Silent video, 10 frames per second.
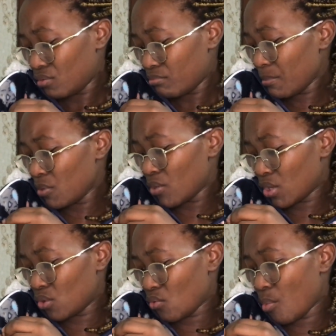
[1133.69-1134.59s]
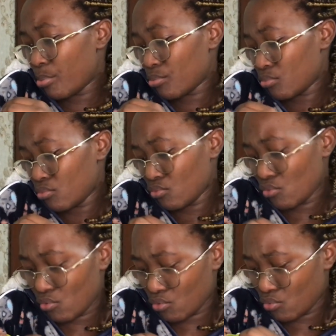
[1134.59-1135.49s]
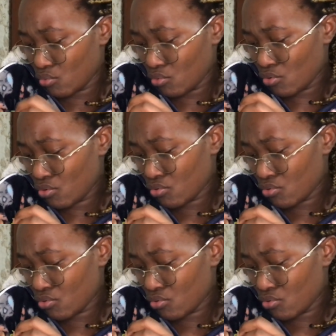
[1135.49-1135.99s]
Mommy wake you up. Oh,